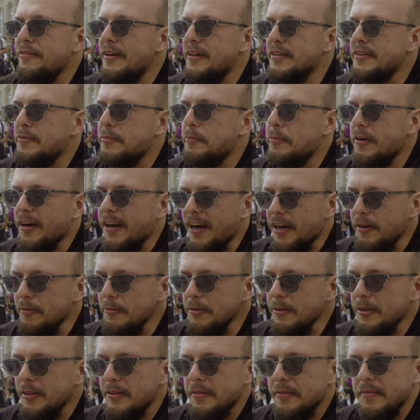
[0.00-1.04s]
felt proud
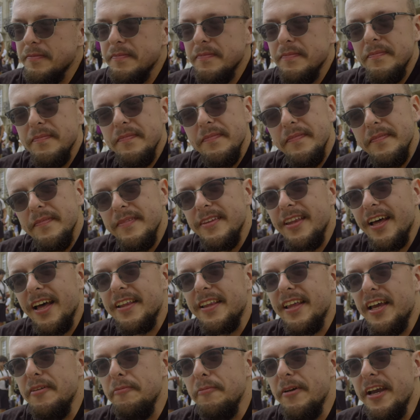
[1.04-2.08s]
that
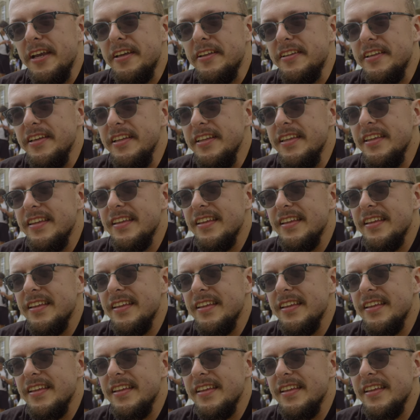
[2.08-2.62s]
I made it,